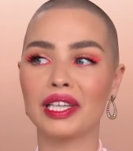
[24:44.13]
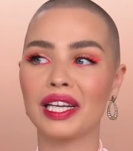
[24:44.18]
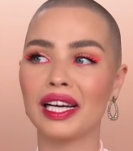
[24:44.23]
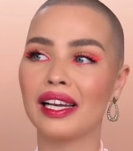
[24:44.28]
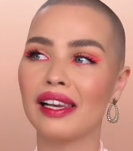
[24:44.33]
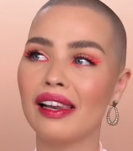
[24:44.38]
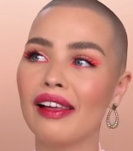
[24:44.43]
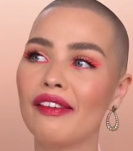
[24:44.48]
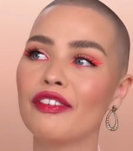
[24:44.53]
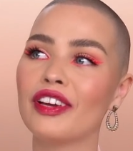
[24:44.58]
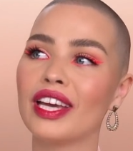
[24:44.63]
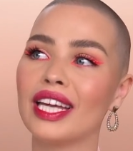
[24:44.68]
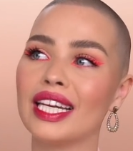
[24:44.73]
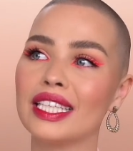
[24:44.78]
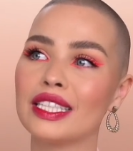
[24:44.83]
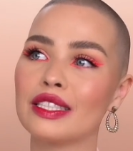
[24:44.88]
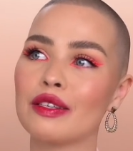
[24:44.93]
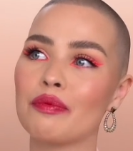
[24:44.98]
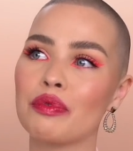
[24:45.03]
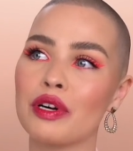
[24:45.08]
I love
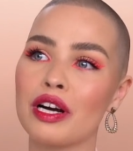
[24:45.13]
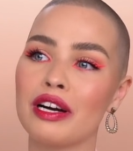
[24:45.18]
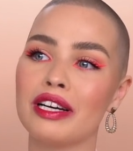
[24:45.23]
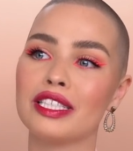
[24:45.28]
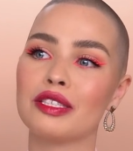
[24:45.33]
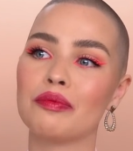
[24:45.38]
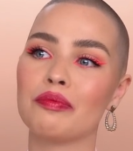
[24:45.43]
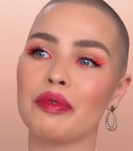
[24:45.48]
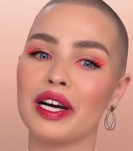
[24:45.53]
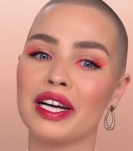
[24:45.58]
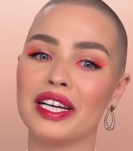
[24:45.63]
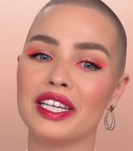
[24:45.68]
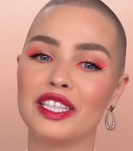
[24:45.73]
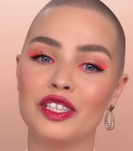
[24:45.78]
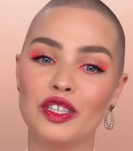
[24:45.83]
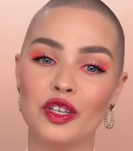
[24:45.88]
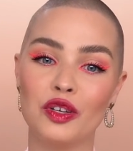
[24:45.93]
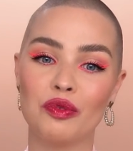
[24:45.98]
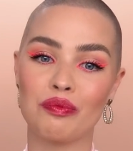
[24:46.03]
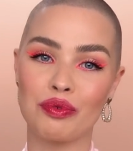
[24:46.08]
getting surprised by
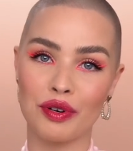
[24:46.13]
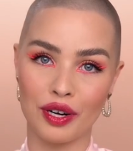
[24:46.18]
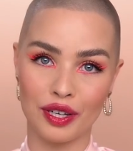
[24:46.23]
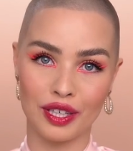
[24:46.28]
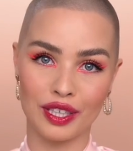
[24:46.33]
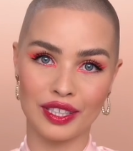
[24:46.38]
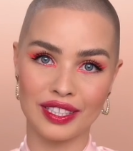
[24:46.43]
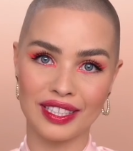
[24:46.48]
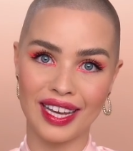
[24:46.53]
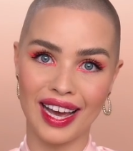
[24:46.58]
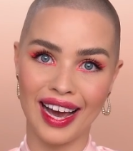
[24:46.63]
new products